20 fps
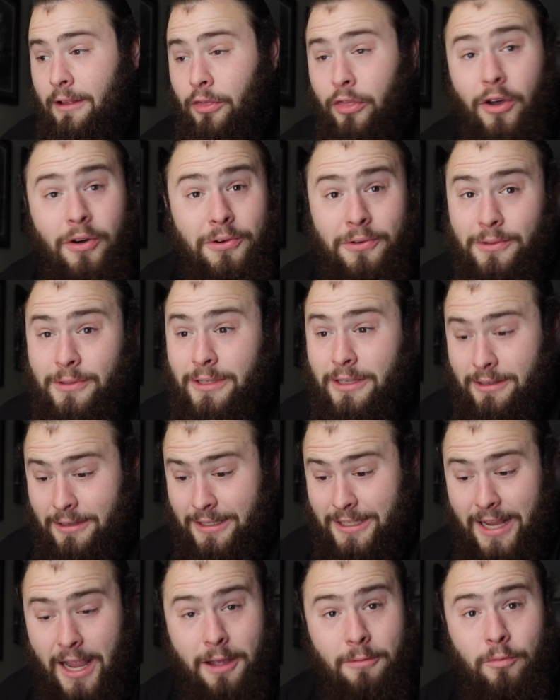Those
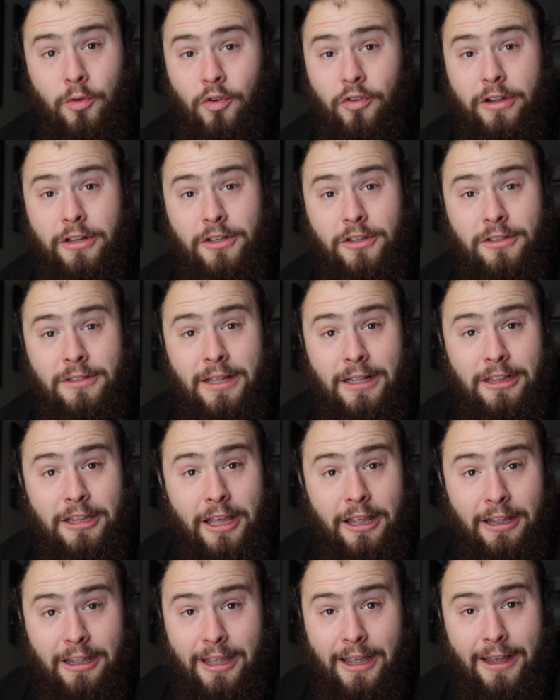same creatures that
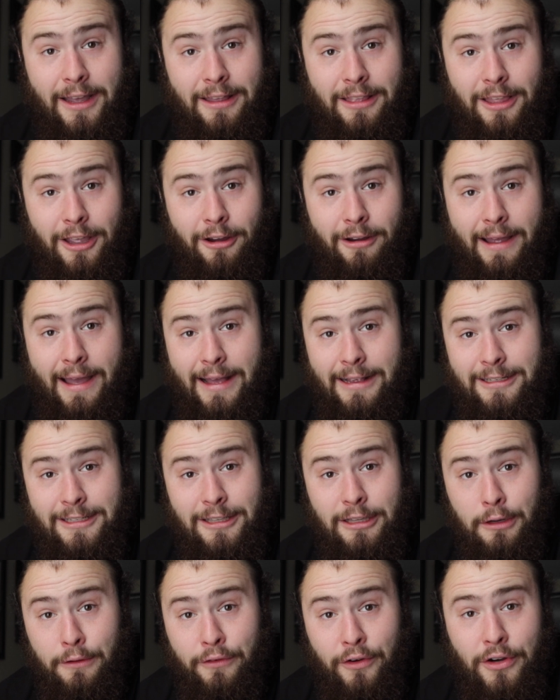they kicked their ass
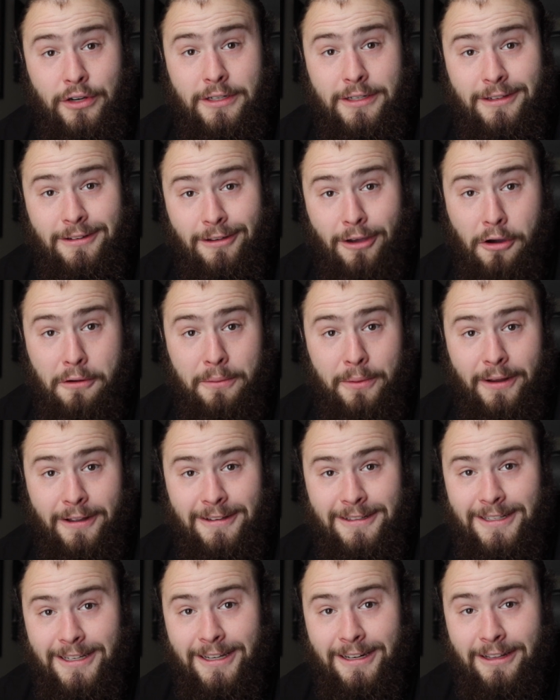in the first
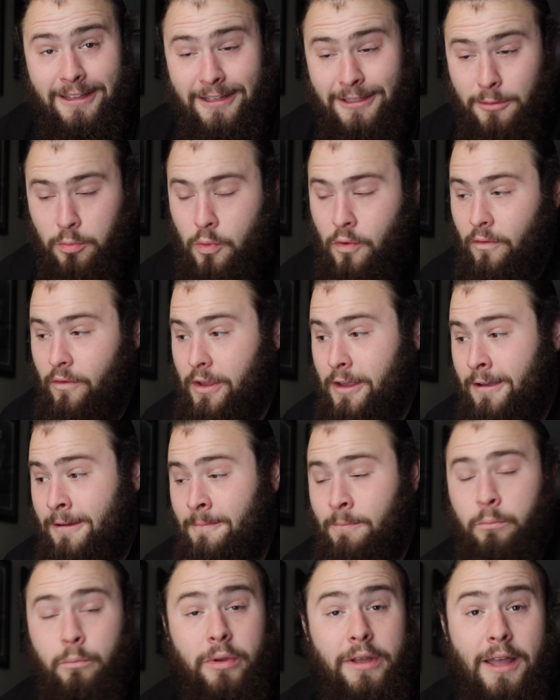opening scene of this movie
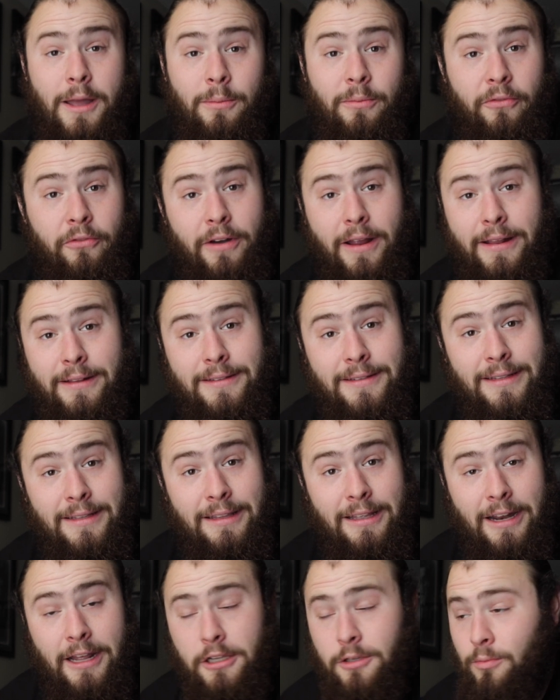become friends in
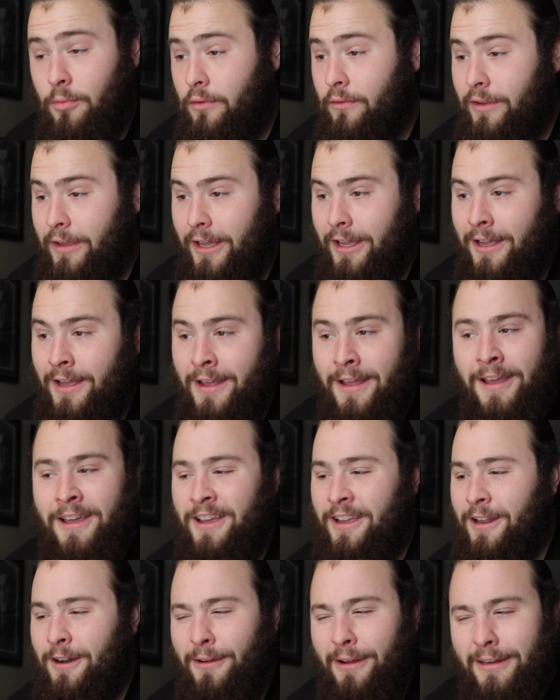the next movie.
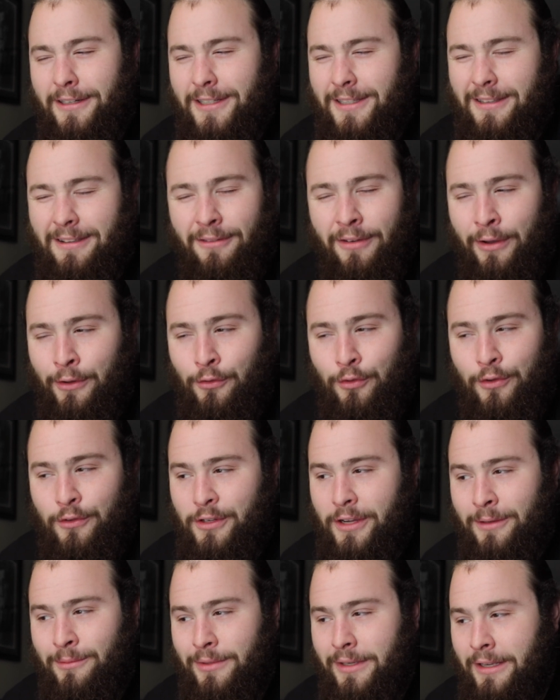You know, I just love how
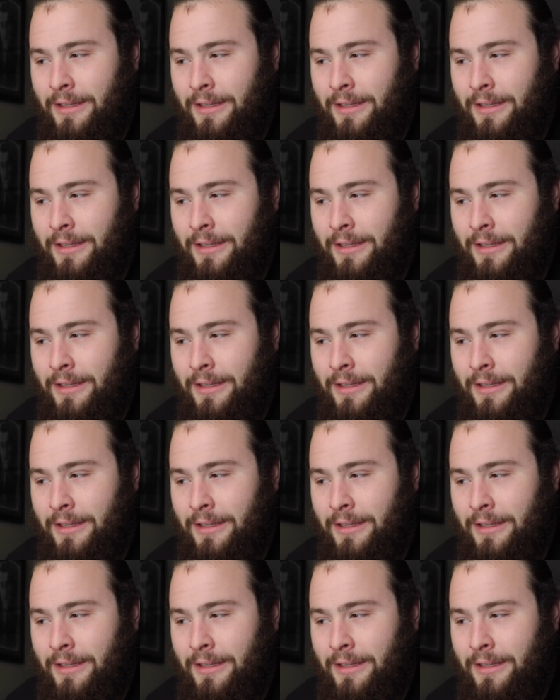James